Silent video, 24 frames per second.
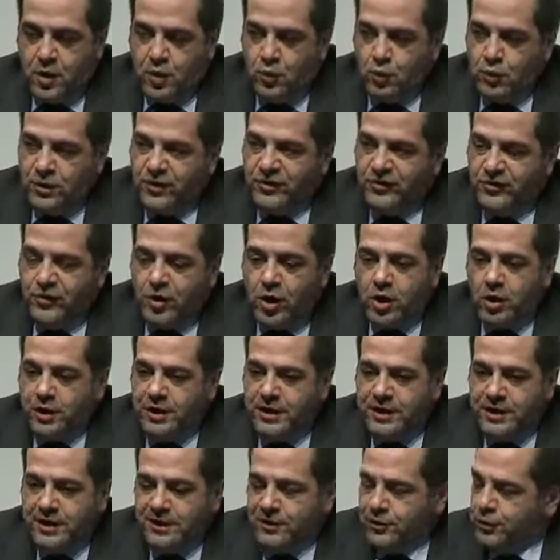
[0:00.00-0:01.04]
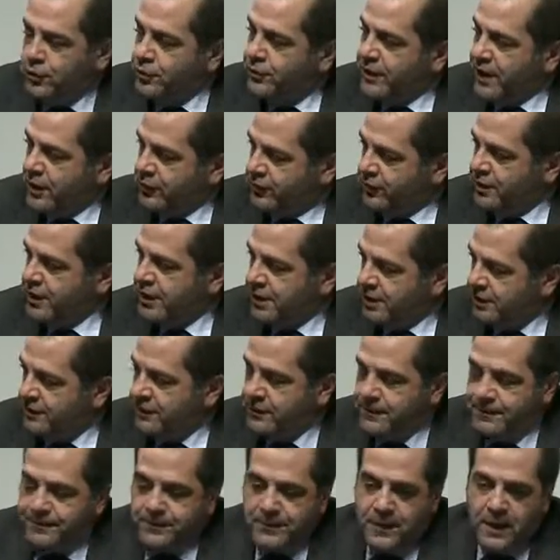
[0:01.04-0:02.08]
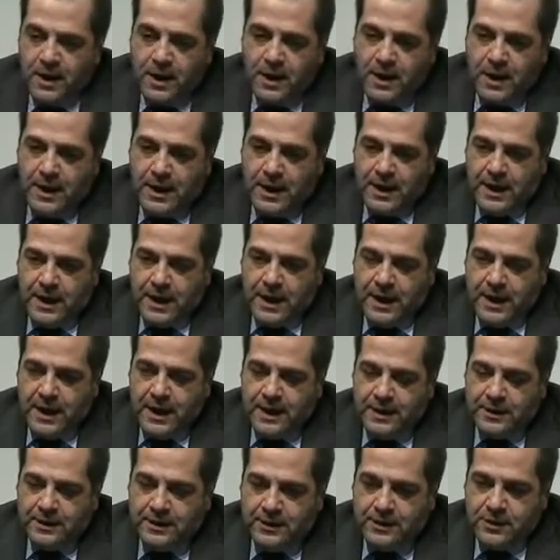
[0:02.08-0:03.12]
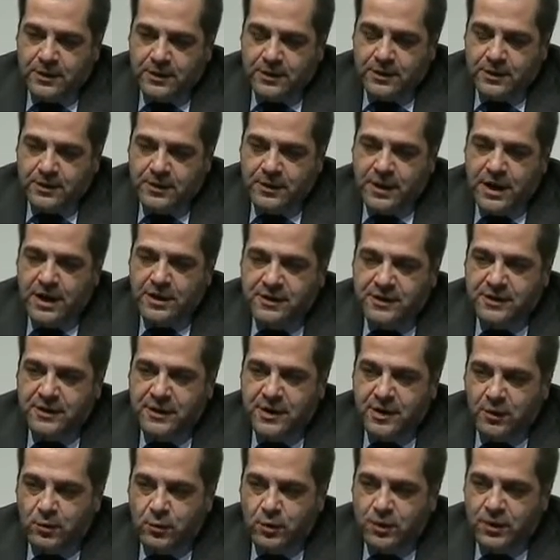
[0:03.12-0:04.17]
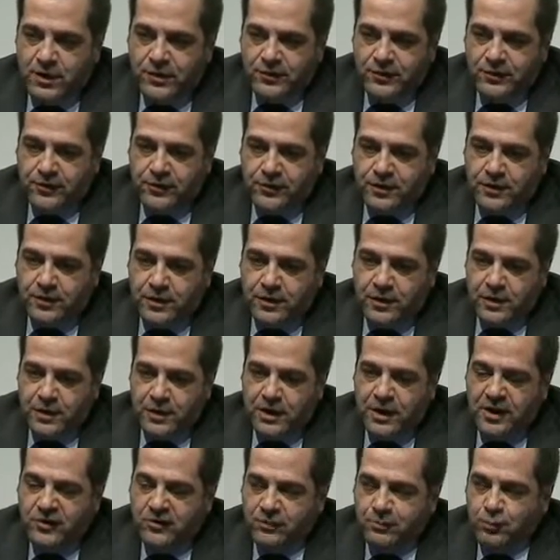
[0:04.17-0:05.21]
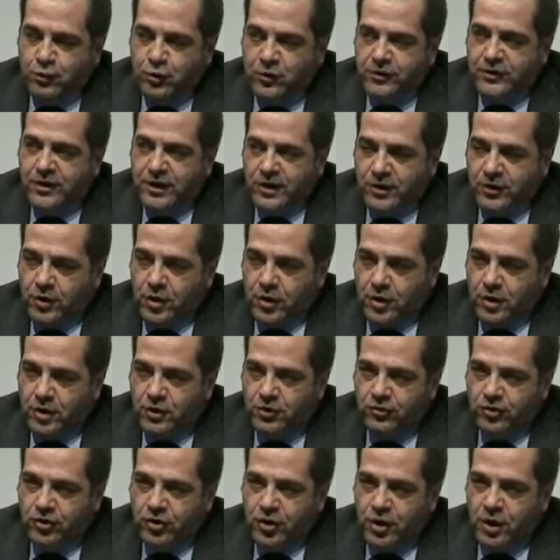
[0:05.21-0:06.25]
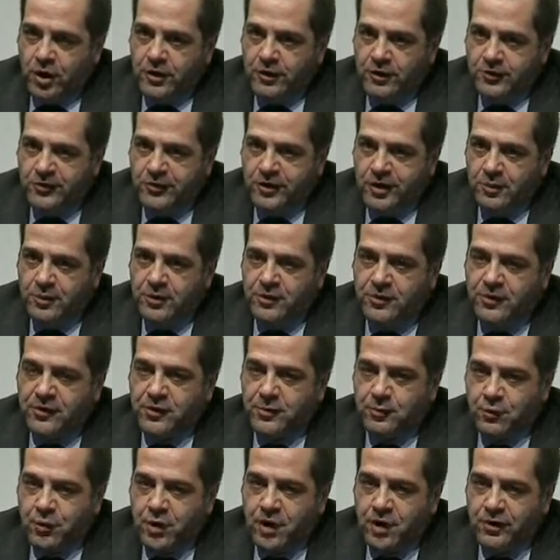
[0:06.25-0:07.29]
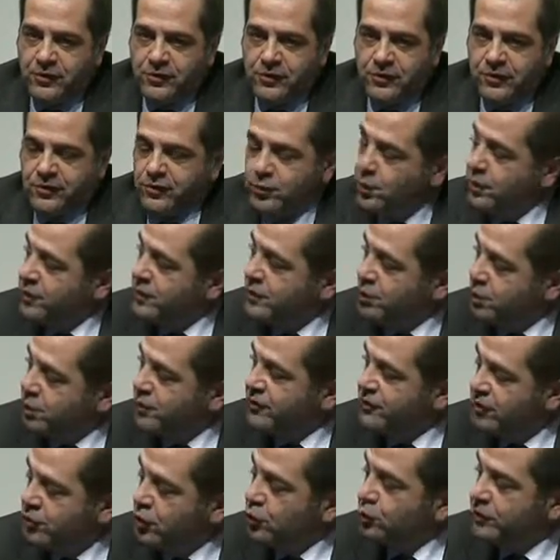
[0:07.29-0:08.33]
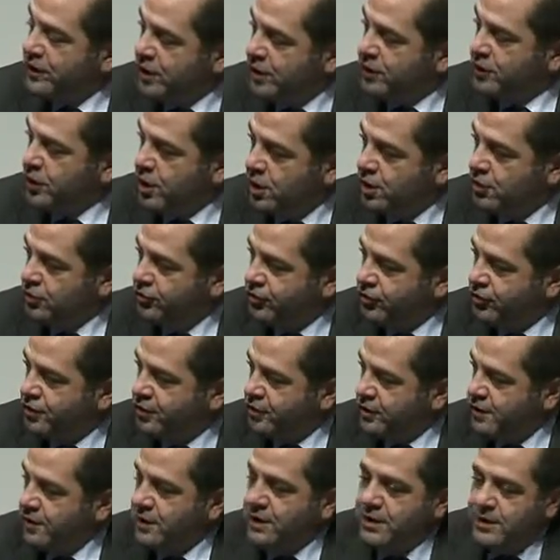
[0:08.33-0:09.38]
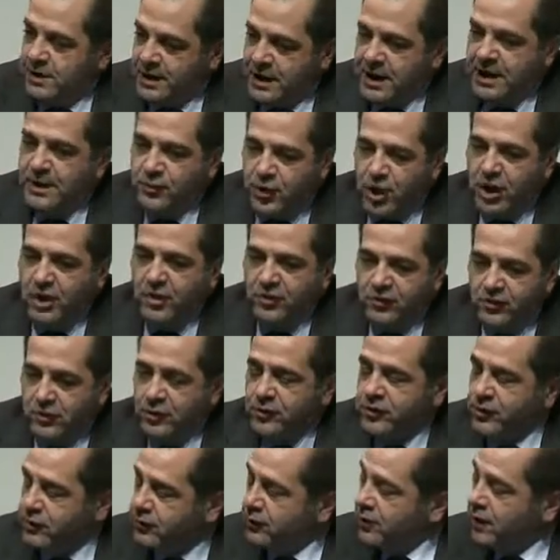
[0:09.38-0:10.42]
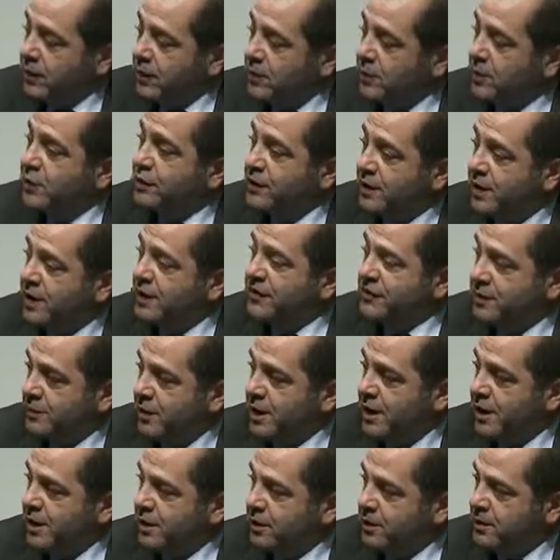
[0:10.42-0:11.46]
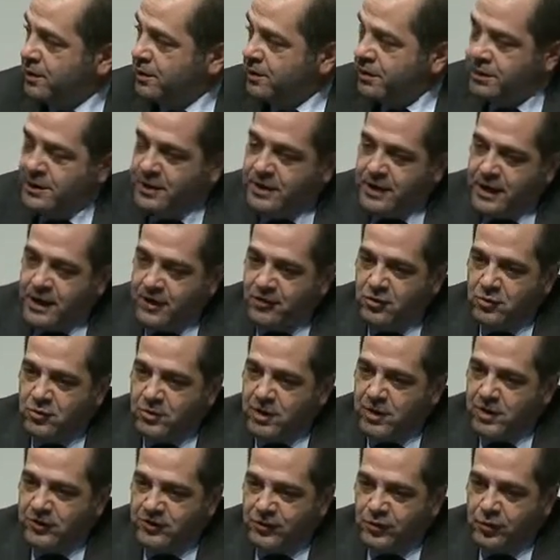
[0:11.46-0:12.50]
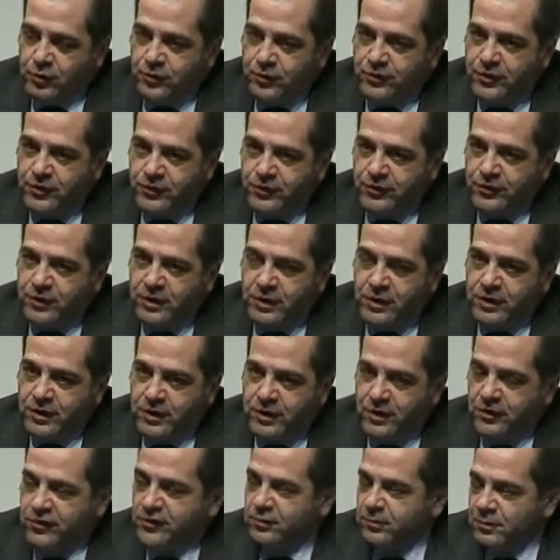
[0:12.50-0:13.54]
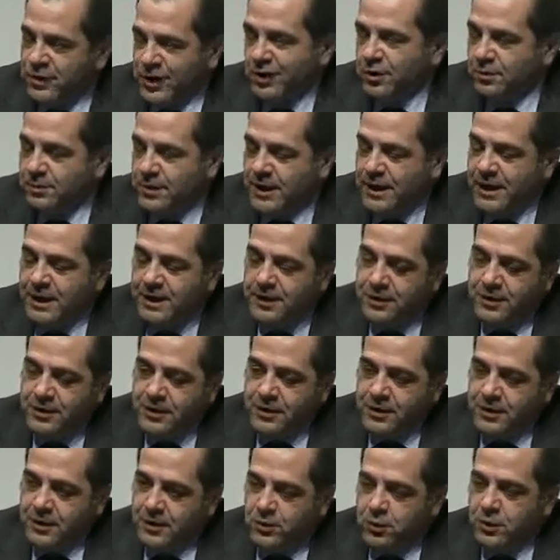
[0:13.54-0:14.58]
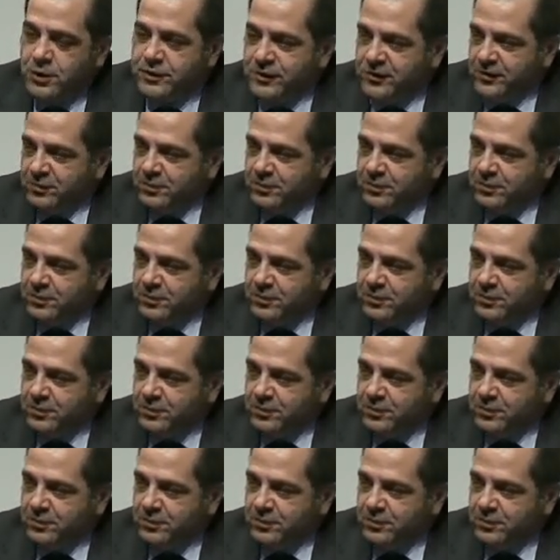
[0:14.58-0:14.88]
we started in 2008, and the idea was, let's put technology on the segment of the process where there was no technology. And I'm talking specifically about the last mile. Everybody's used to see his mailman with his